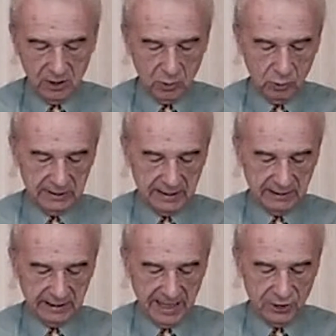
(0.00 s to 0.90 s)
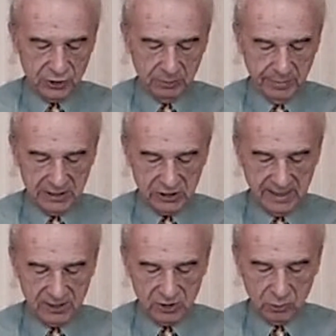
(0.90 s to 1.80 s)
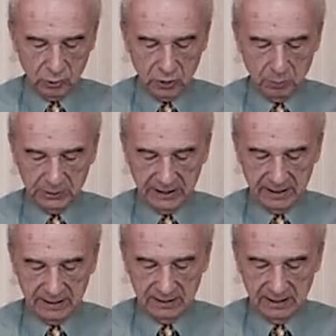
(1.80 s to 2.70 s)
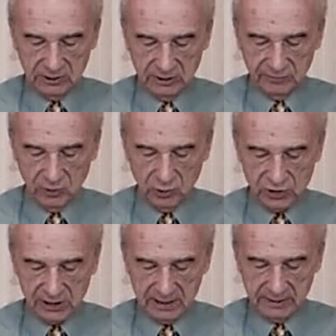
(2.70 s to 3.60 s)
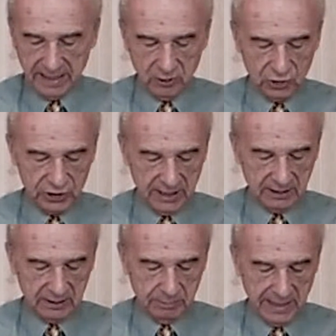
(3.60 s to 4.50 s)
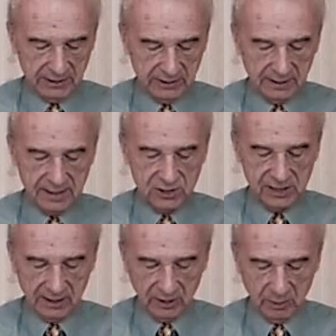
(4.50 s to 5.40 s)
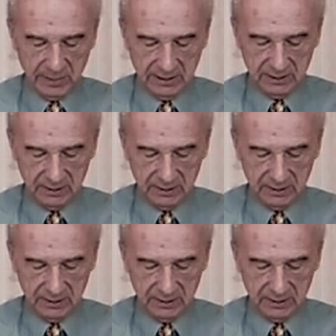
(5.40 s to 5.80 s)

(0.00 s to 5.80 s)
could engage in business, could obtain divorce and negotiate maintenance settlement.